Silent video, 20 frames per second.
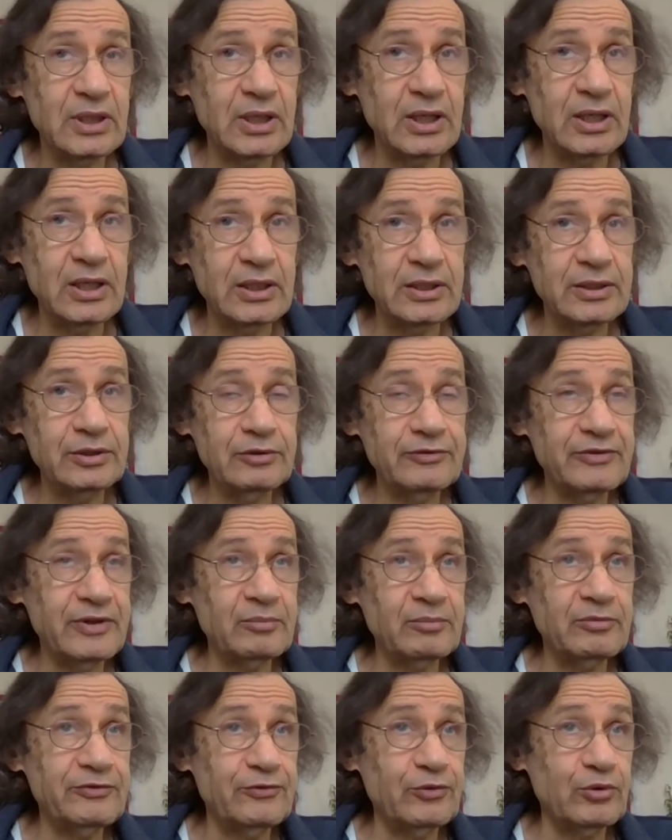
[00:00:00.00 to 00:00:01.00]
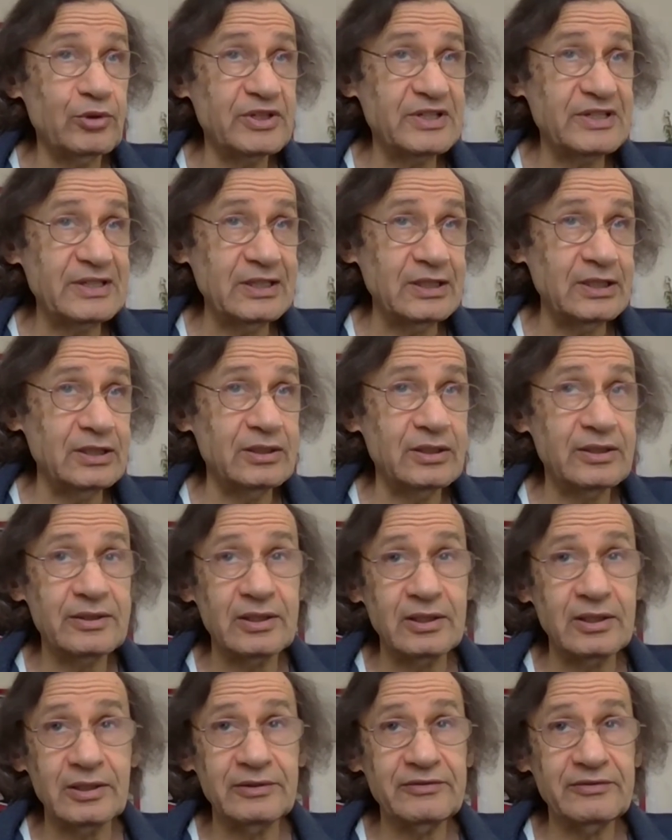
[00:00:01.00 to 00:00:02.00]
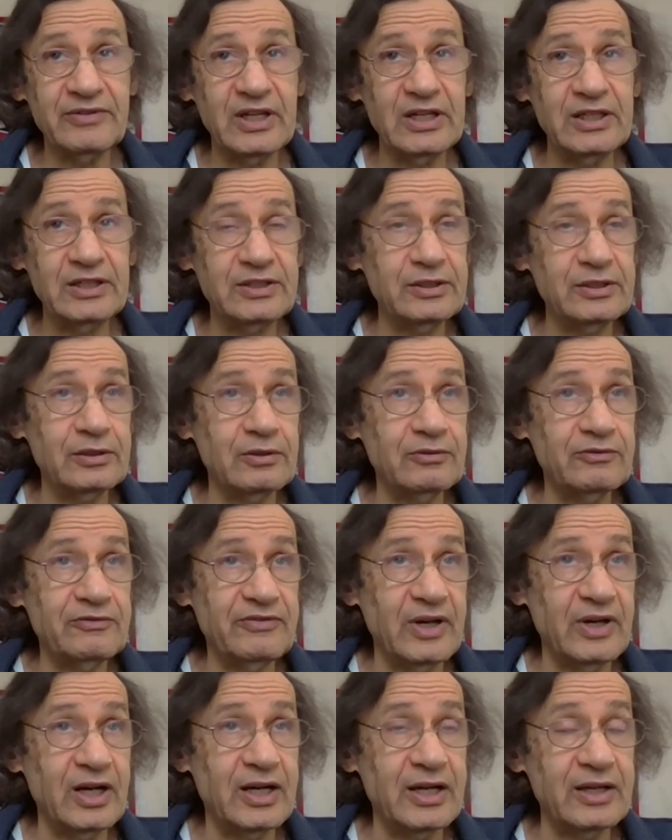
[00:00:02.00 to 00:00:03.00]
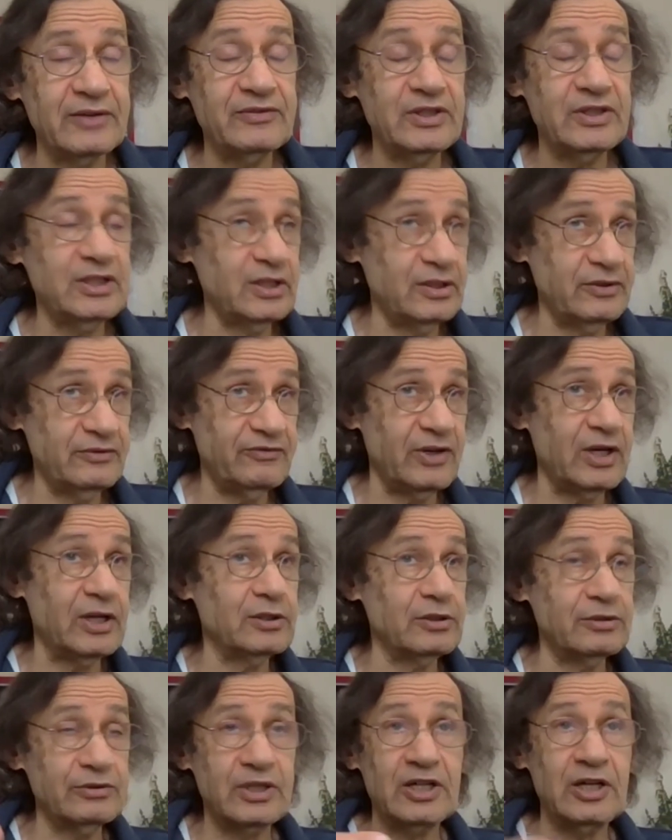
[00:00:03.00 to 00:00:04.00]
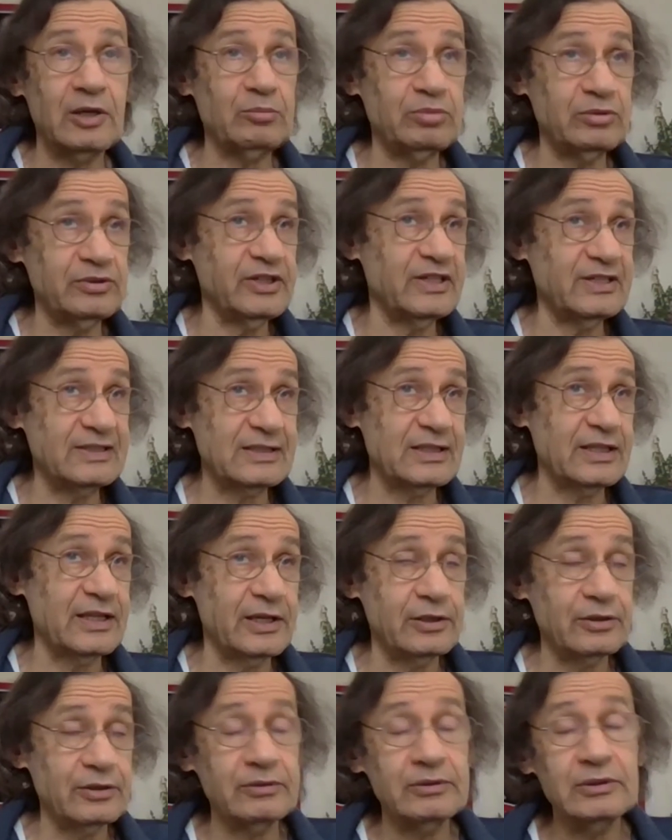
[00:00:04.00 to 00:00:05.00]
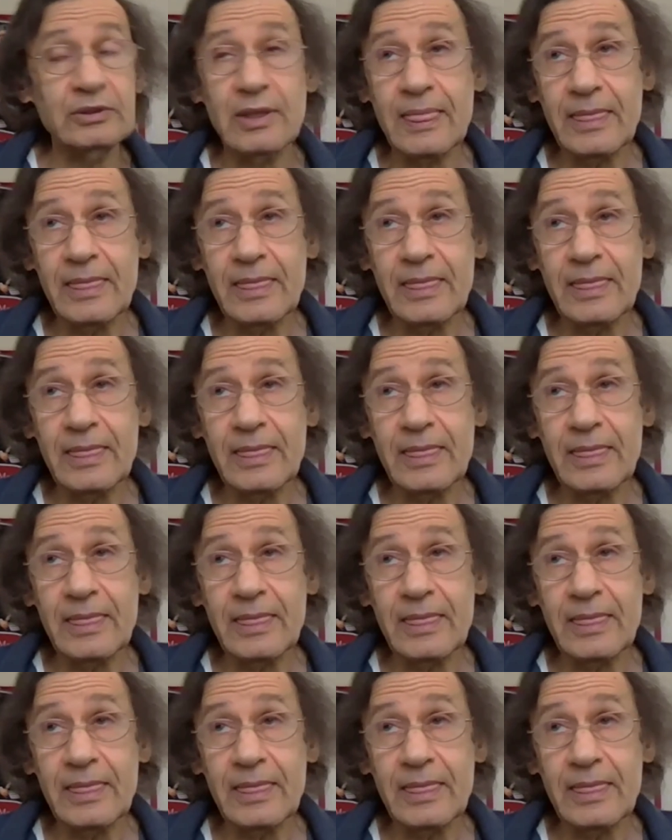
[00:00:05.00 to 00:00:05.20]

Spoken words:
on November 14th of 1805, and he followed a couple days later